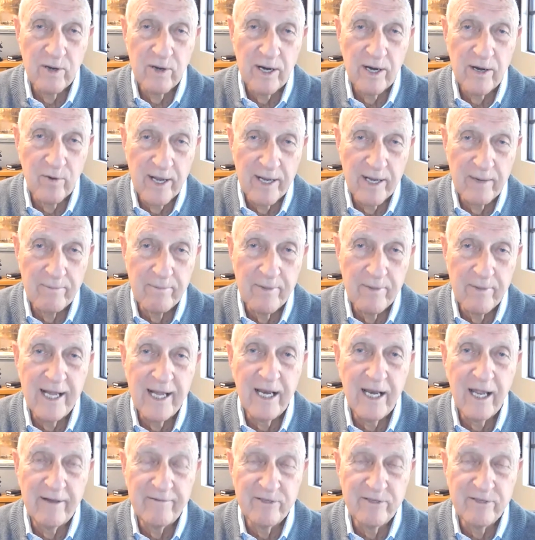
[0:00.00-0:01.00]
So I write
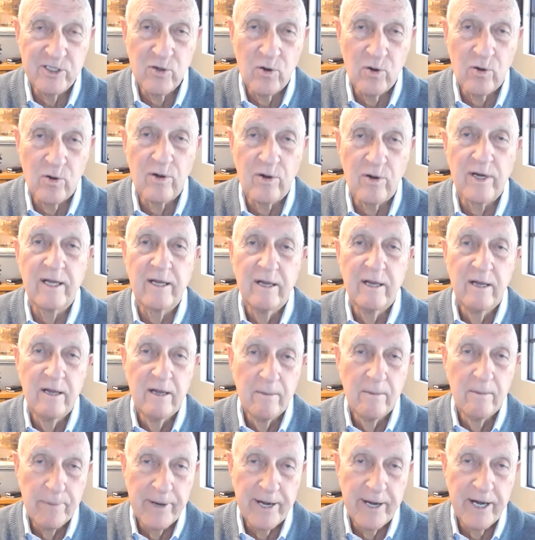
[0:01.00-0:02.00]
my life story
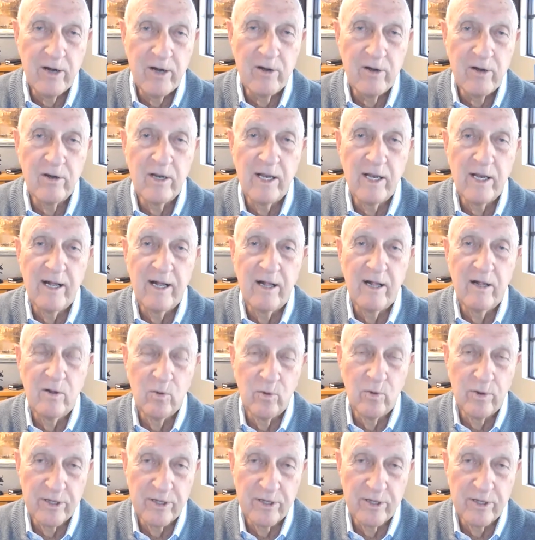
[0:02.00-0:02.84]
parallel